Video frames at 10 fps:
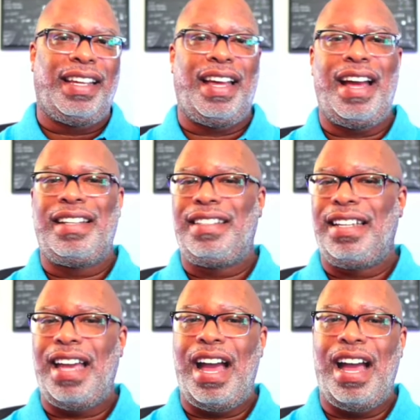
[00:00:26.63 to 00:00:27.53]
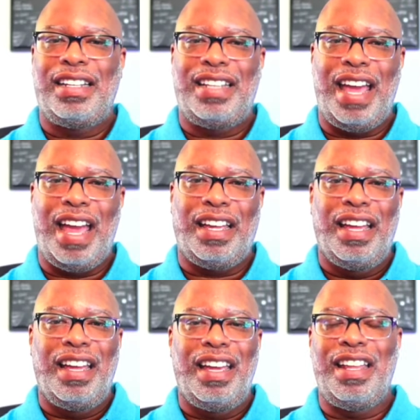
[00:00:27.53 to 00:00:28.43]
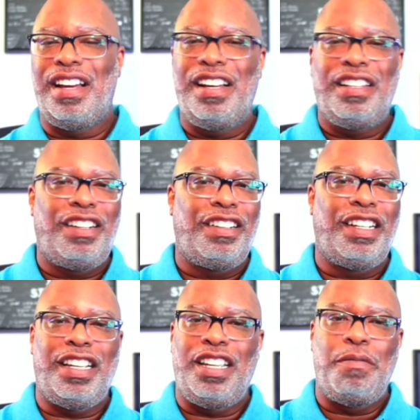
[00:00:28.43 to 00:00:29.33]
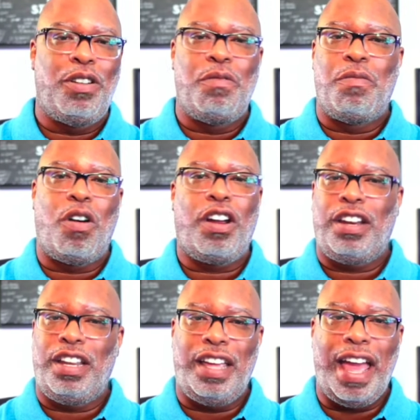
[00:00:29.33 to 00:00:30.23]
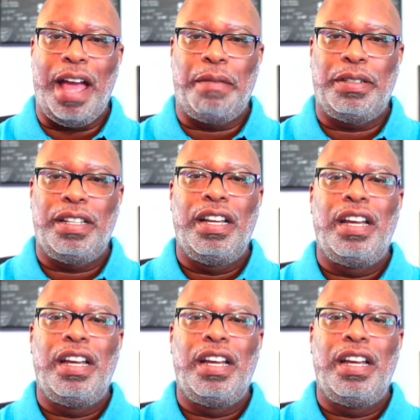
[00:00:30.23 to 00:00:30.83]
Constant Contact, and other email marketing apps,